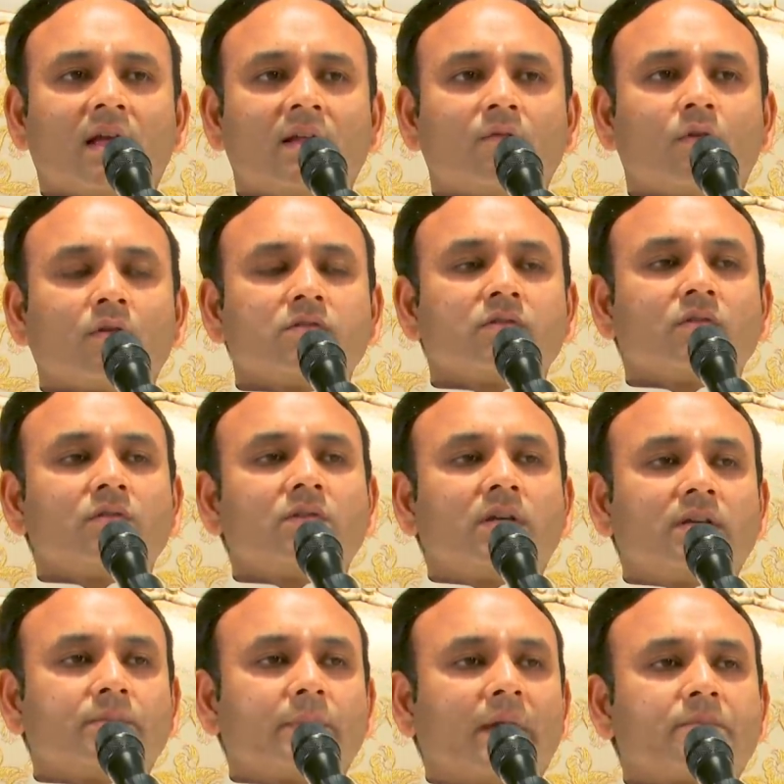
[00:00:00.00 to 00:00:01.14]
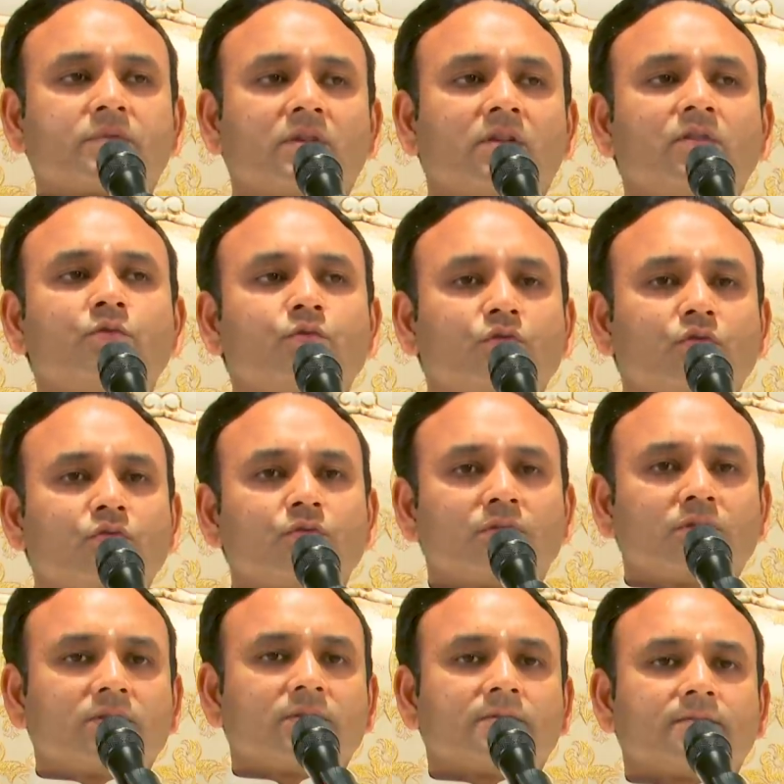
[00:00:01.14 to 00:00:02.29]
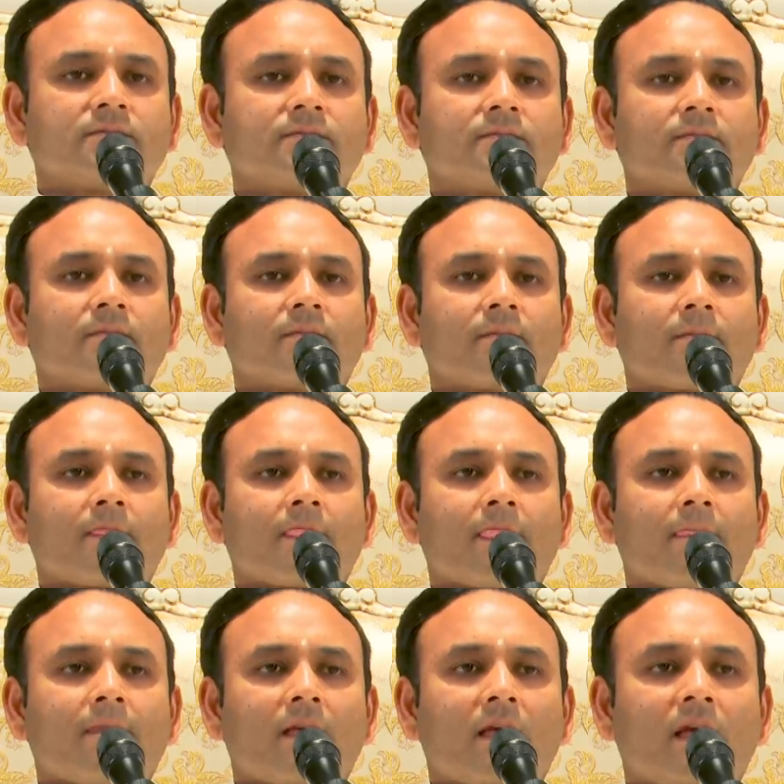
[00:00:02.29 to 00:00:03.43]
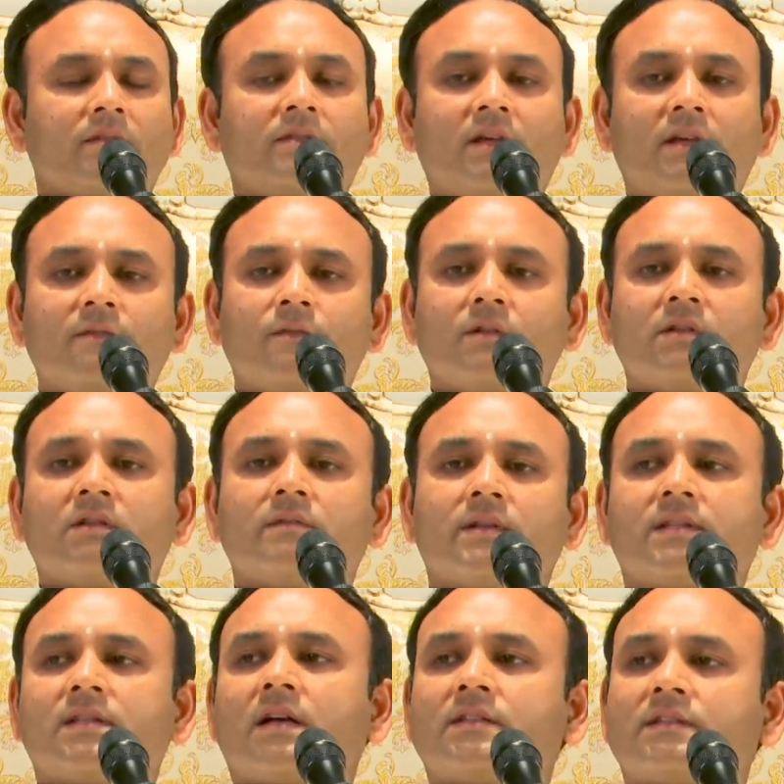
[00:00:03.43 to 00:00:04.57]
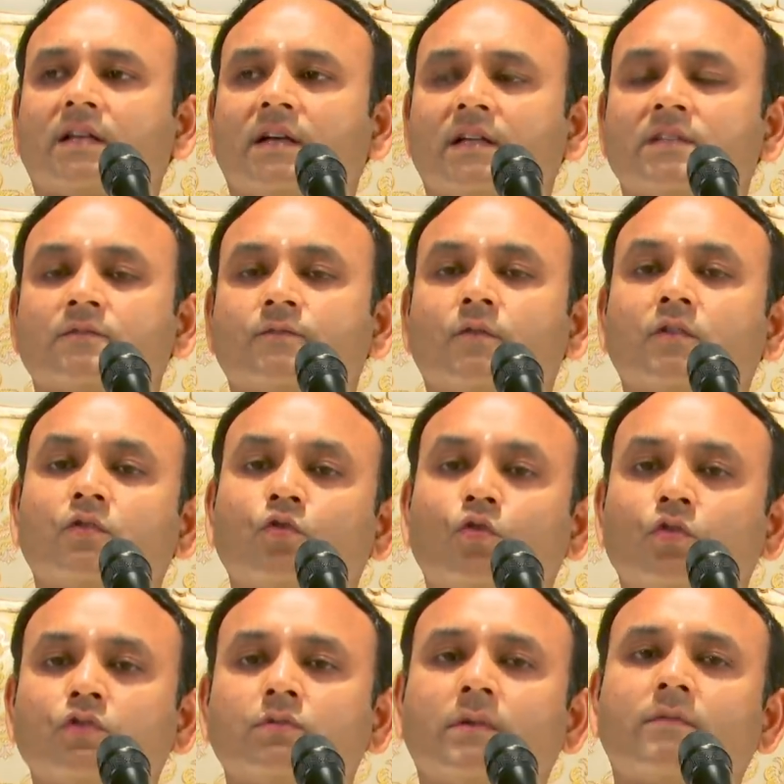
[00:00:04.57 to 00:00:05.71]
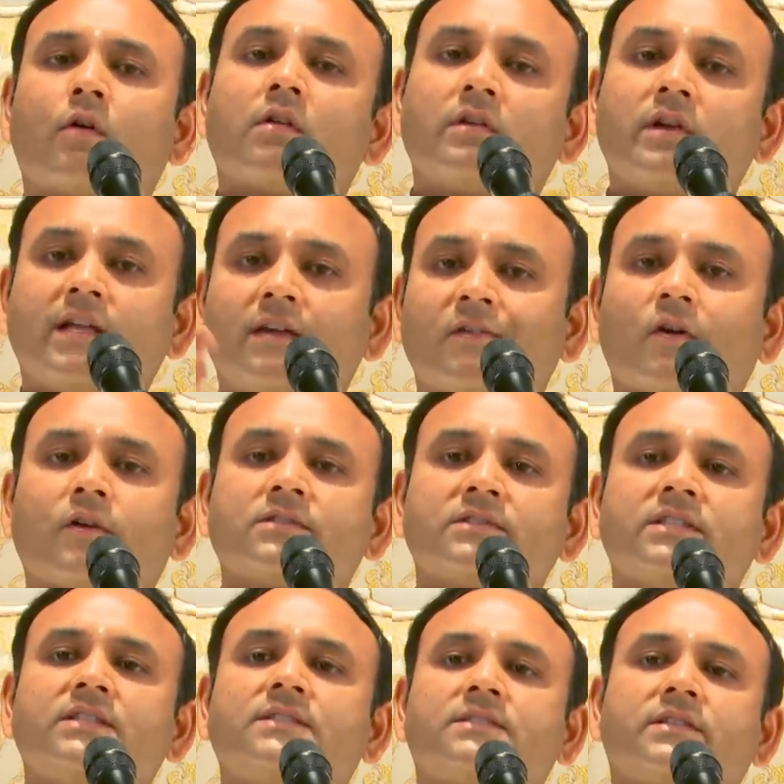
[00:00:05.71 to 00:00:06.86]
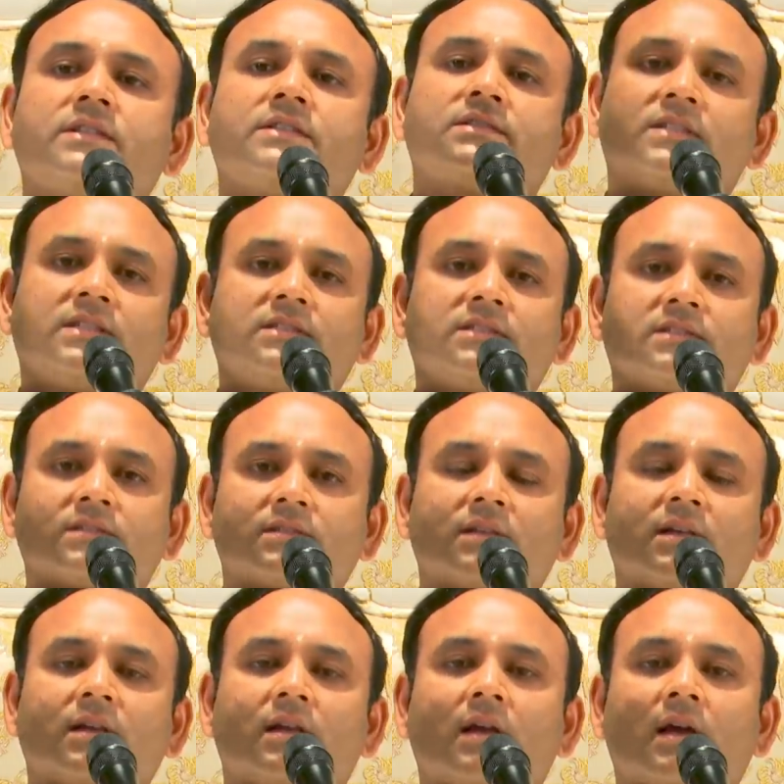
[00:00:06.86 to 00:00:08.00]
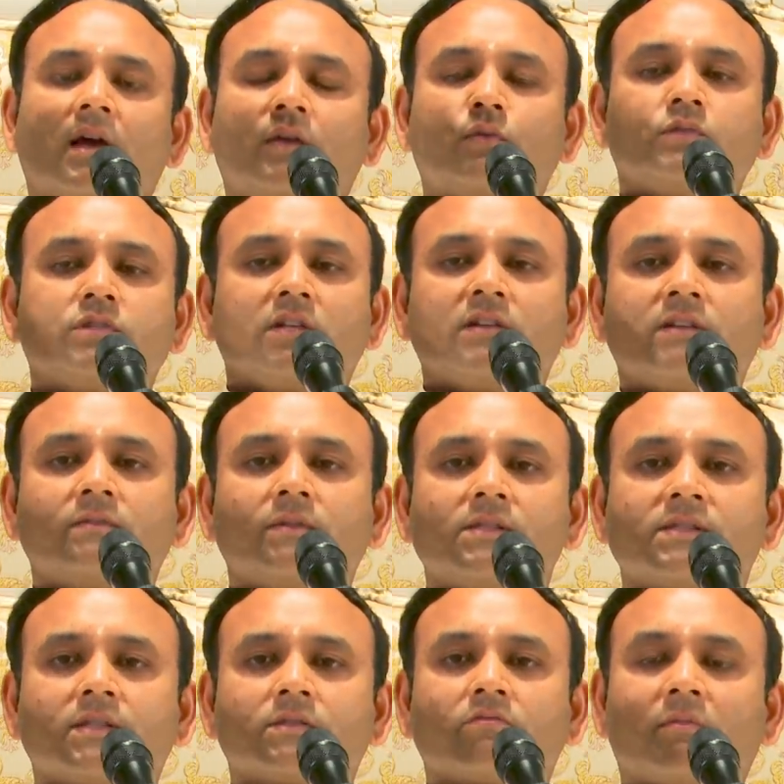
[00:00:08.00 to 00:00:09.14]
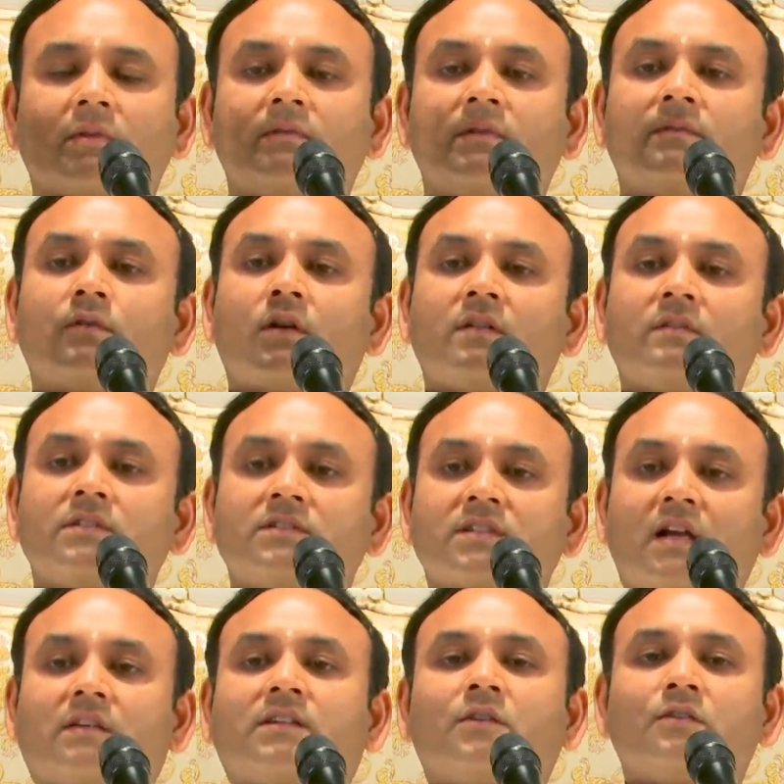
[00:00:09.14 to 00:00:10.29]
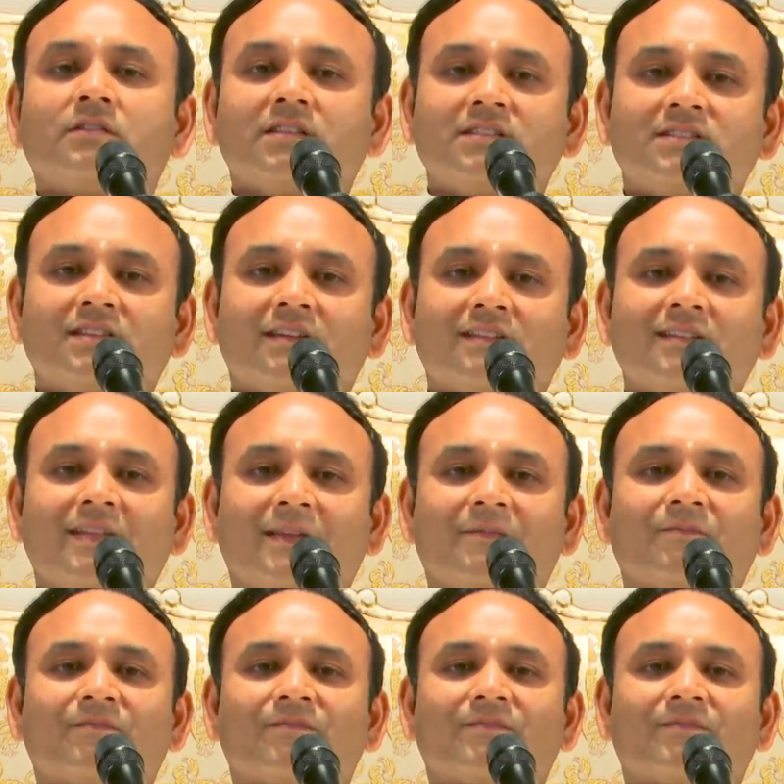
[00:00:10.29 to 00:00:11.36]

and wants to know the absolute truth. And therefore, the Vedanta, it's for those who have already crossed these three stages. Uh, you children will say, Swami, we have not even started on this journey.